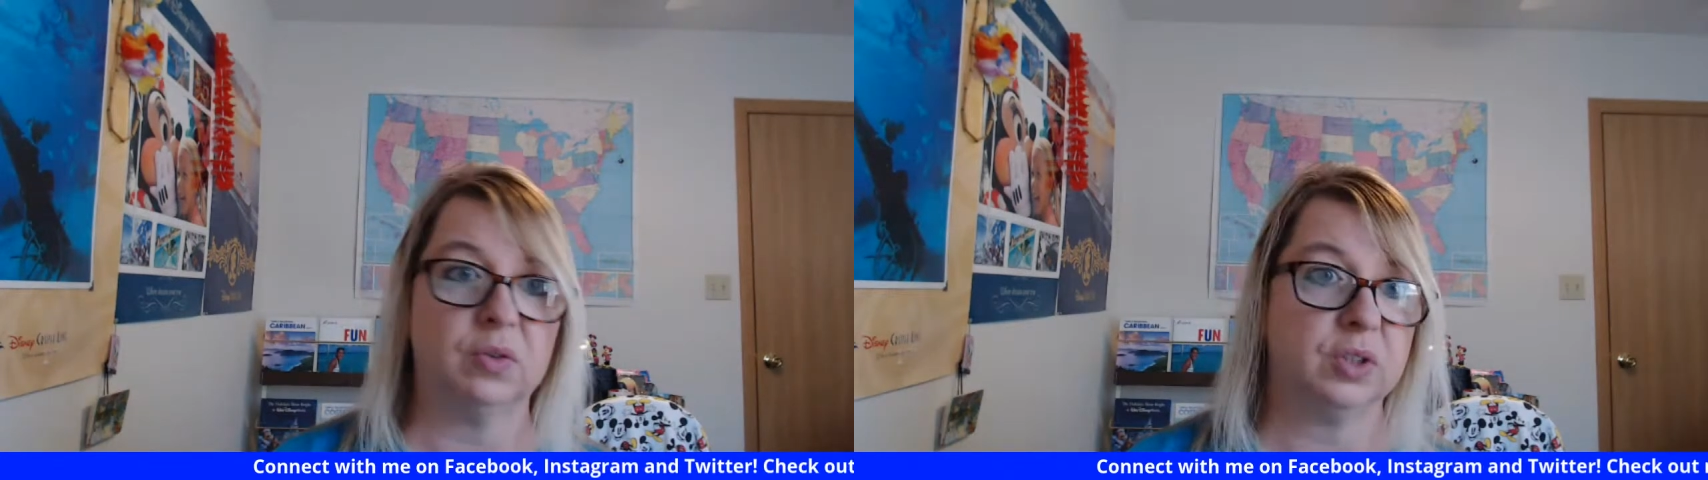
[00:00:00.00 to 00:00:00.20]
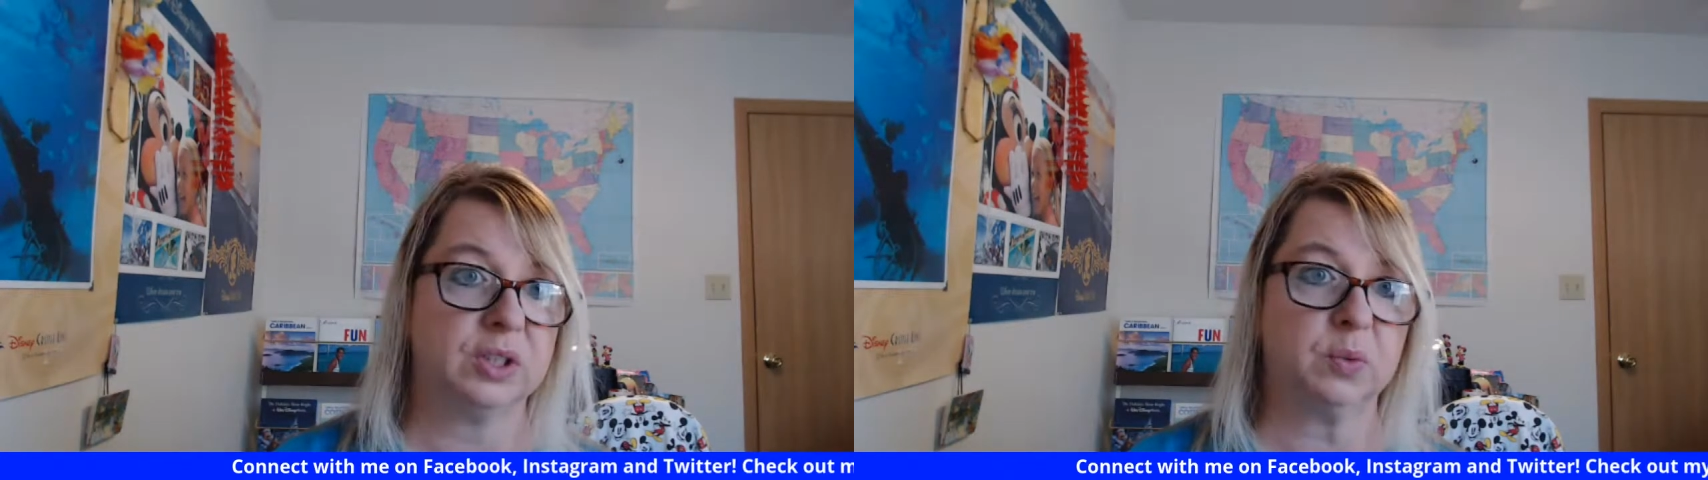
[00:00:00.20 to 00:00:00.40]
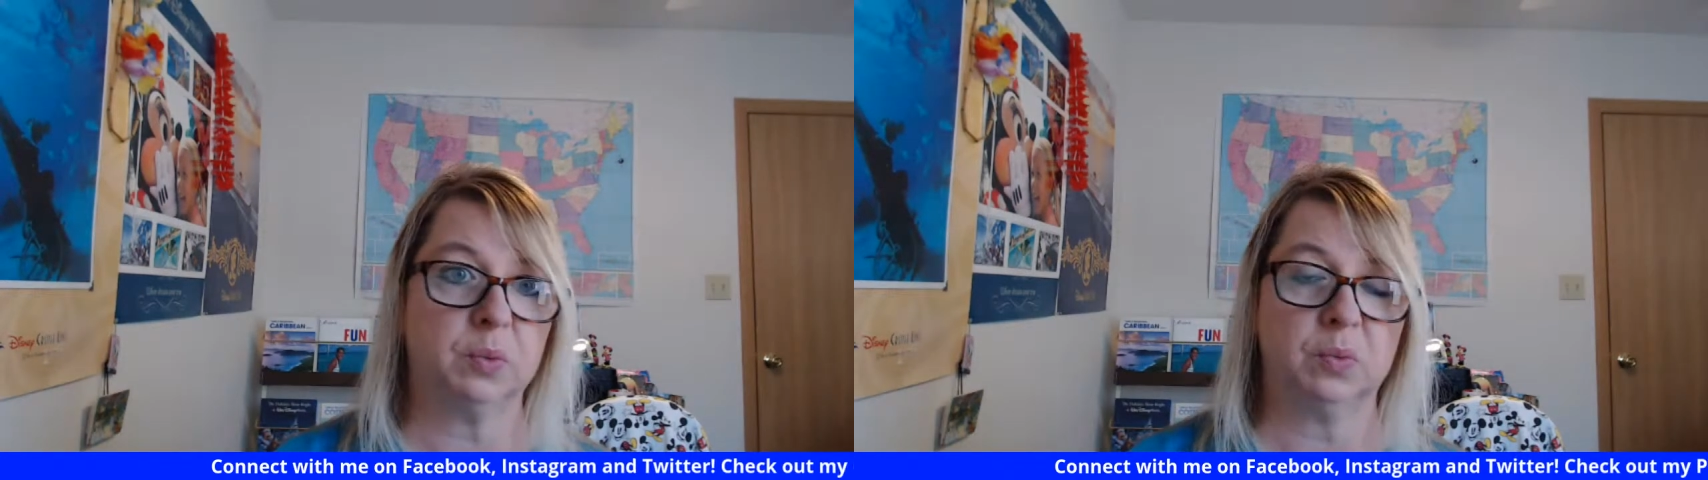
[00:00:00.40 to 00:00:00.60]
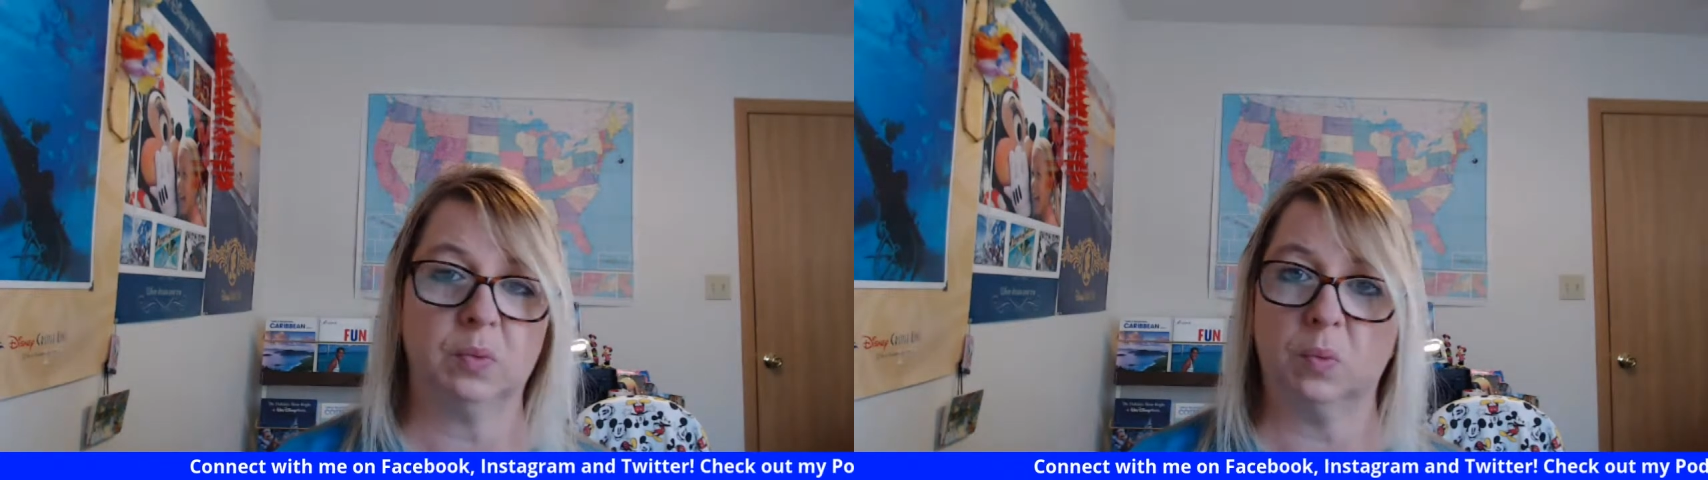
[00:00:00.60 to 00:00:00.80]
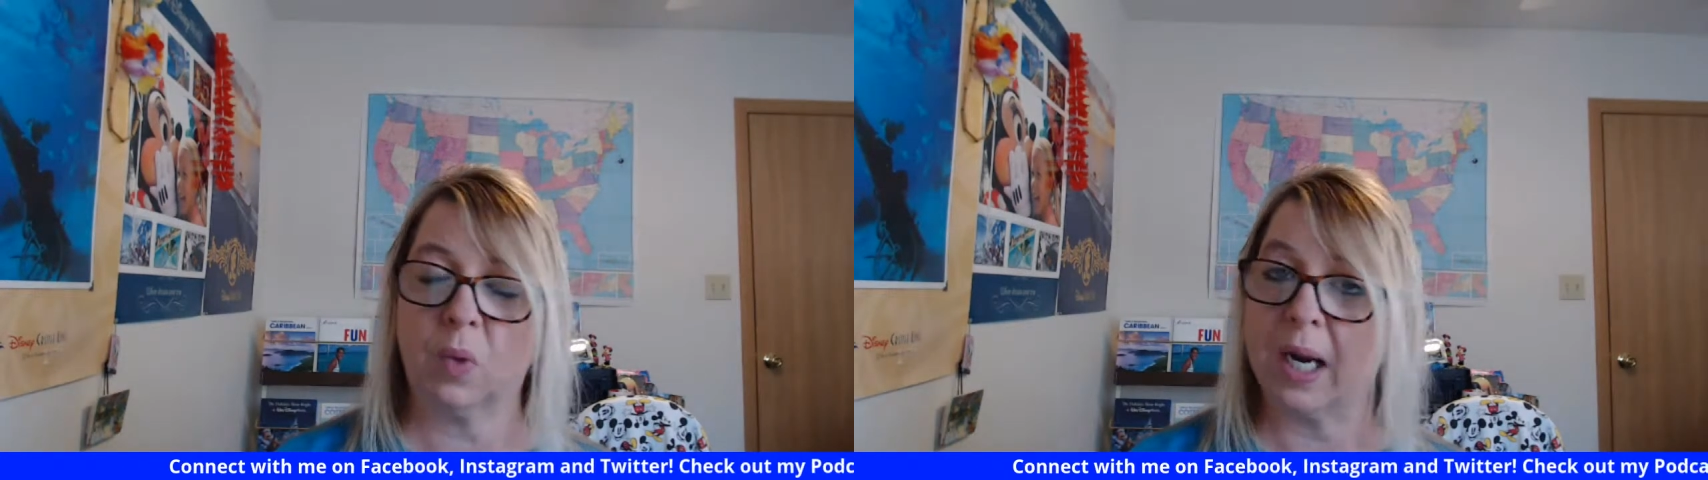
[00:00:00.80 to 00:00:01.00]
just
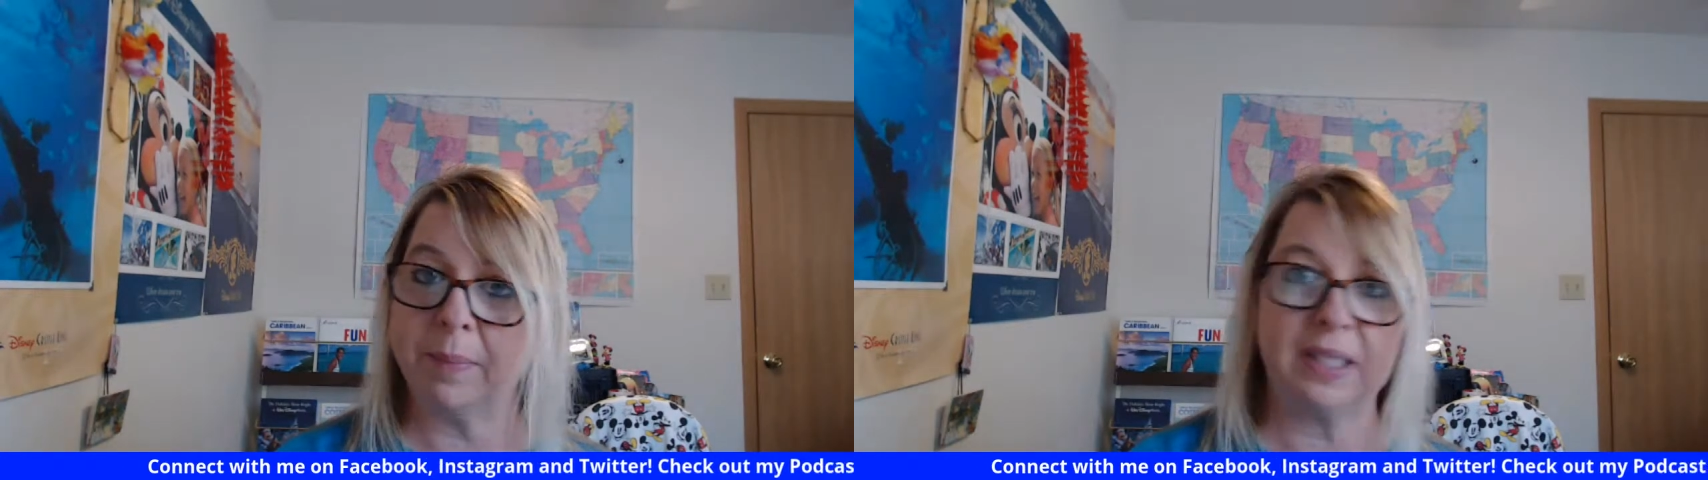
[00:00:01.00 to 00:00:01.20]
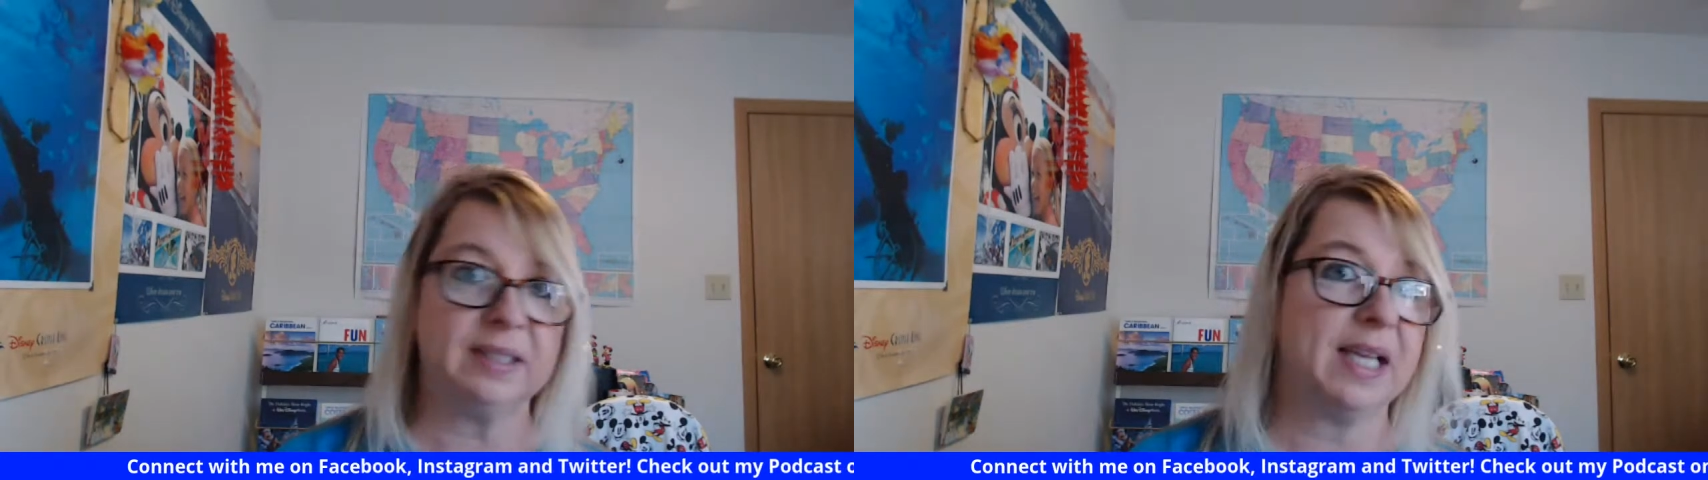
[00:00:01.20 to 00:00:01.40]
wiping